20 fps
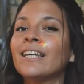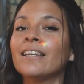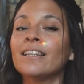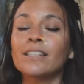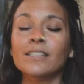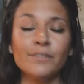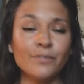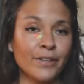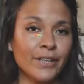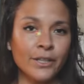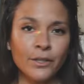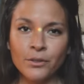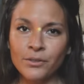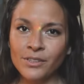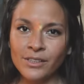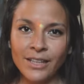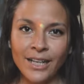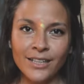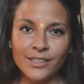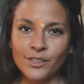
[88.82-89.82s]
This video
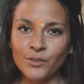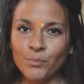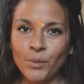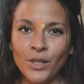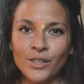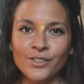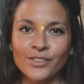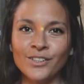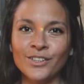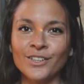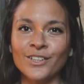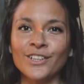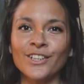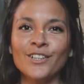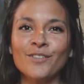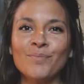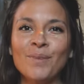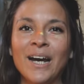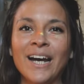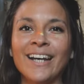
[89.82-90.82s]
is not
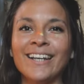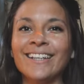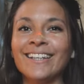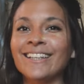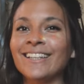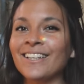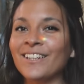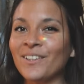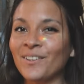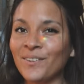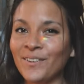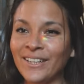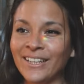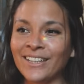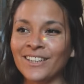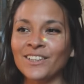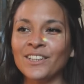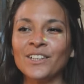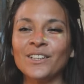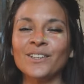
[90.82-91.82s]
sponsored by Eco
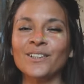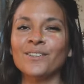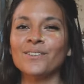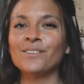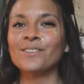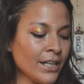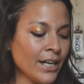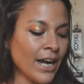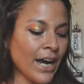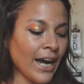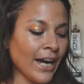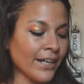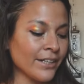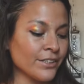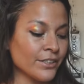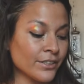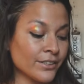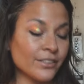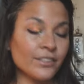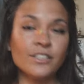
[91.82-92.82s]
Enclose. I
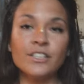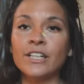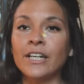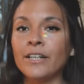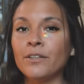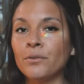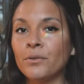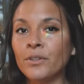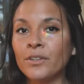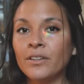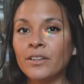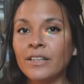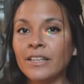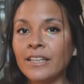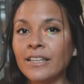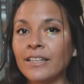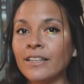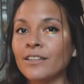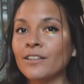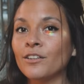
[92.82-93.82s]
just
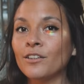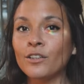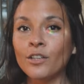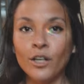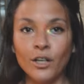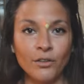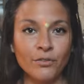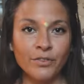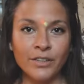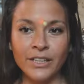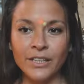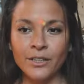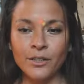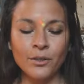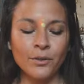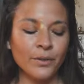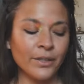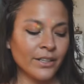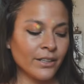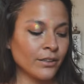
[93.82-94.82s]
genuinely love
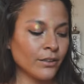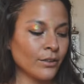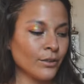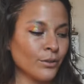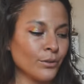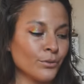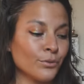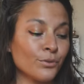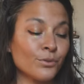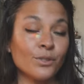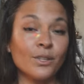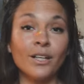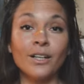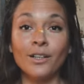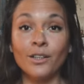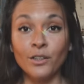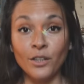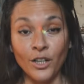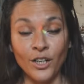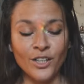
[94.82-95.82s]
Eco Enclose
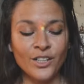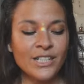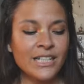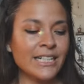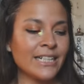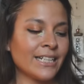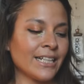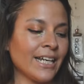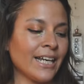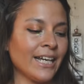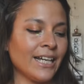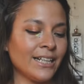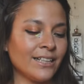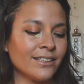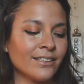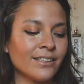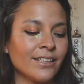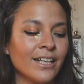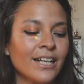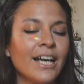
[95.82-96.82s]
a lot,
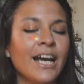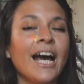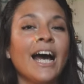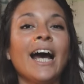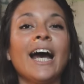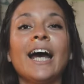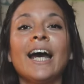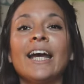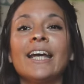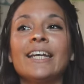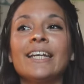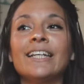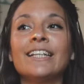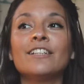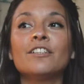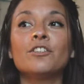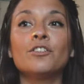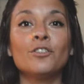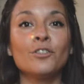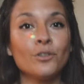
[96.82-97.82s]
and I
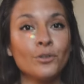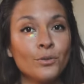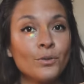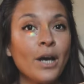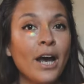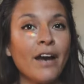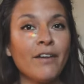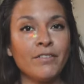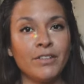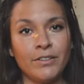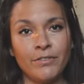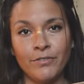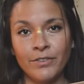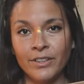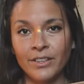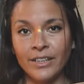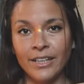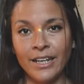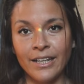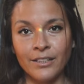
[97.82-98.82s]
do have an
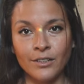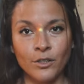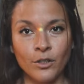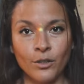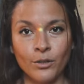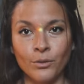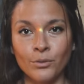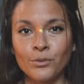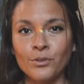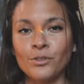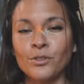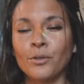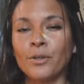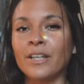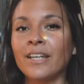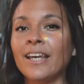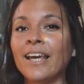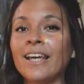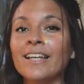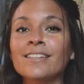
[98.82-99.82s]
affiliate code. So
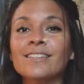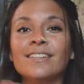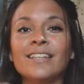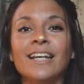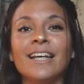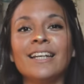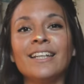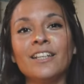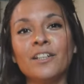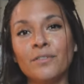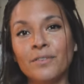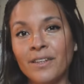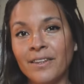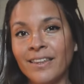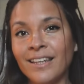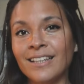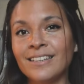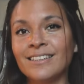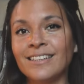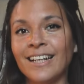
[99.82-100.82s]
in case any of the
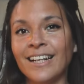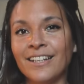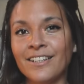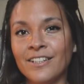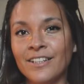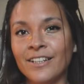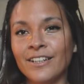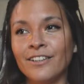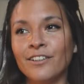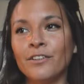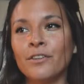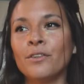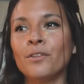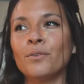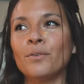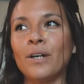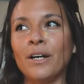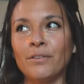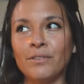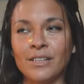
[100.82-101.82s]
things that I share
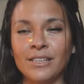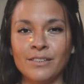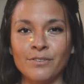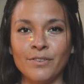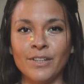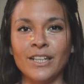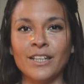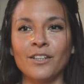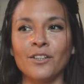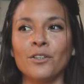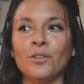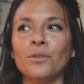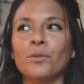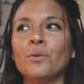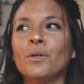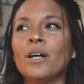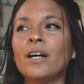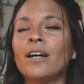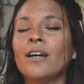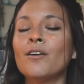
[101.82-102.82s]
throughout this
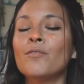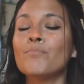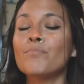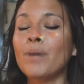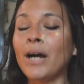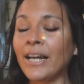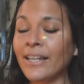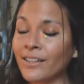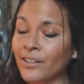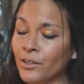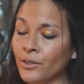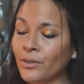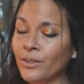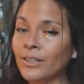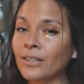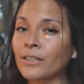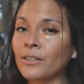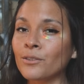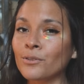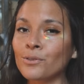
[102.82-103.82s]
video by Eco
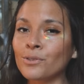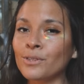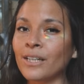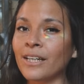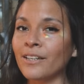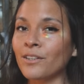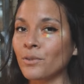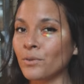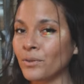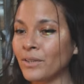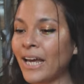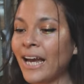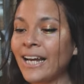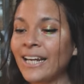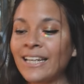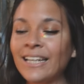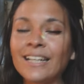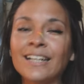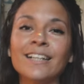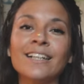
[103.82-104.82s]
Enclose that you
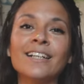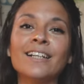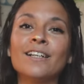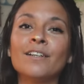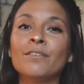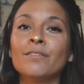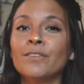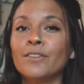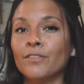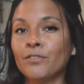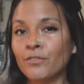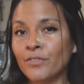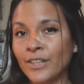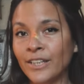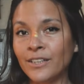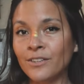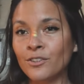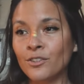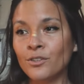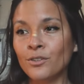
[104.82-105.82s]
like, feel
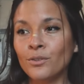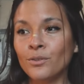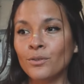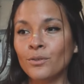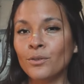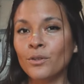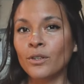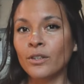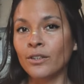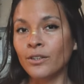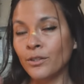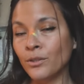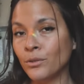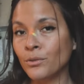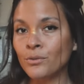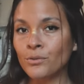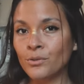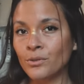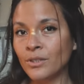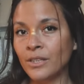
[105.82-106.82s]
free to
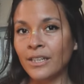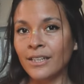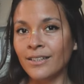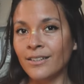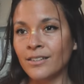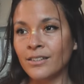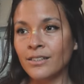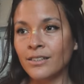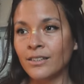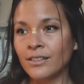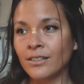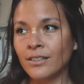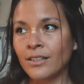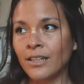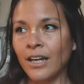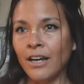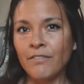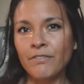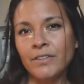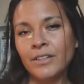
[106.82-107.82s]
use this
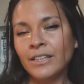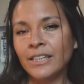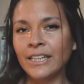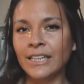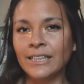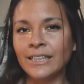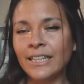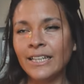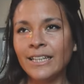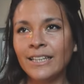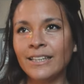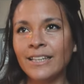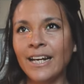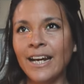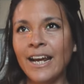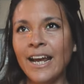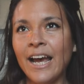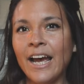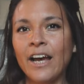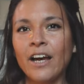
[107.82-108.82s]
affiliate link that
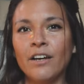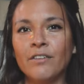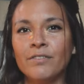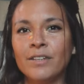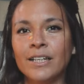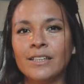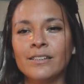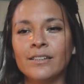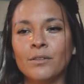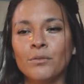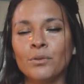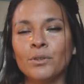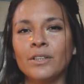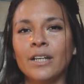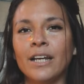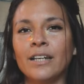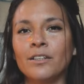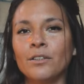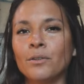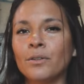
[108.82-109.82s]
I have, as it will
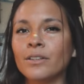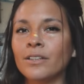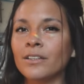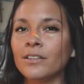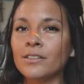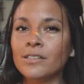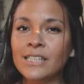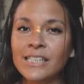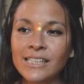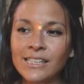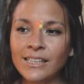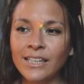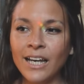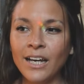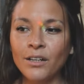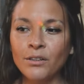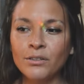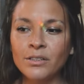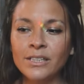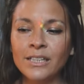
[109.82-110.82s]
get you a little
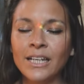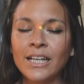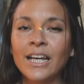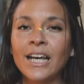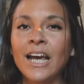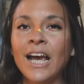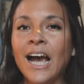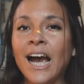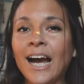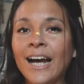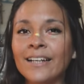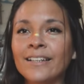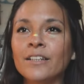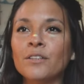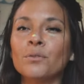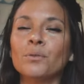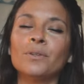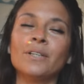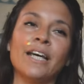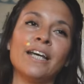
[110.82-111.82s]
discount and
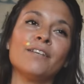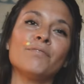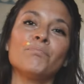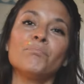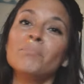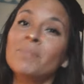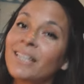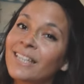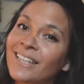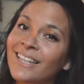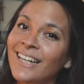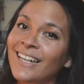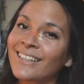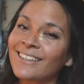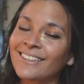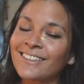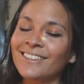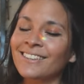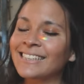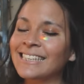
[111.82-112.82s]
it will get me a
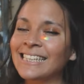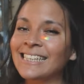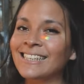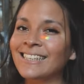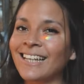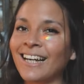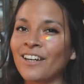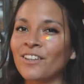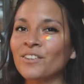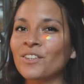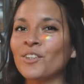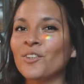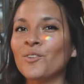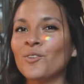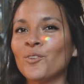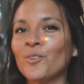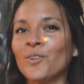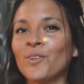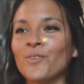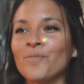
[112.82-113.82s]
little discount
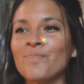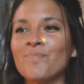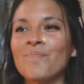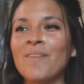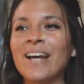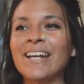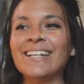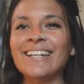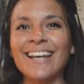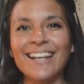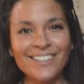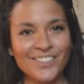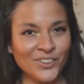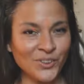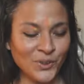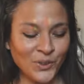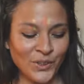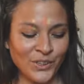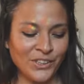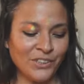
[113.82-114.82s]
on my next
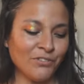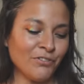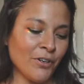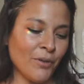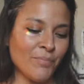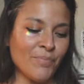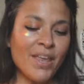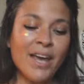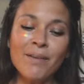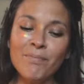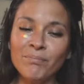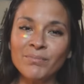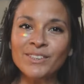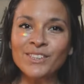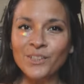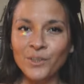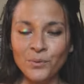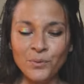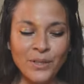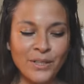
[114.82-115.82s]
order from them.
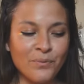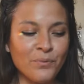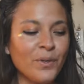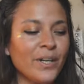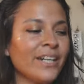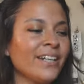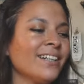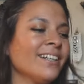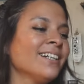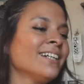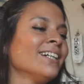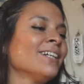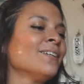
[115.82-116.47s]
So win-win.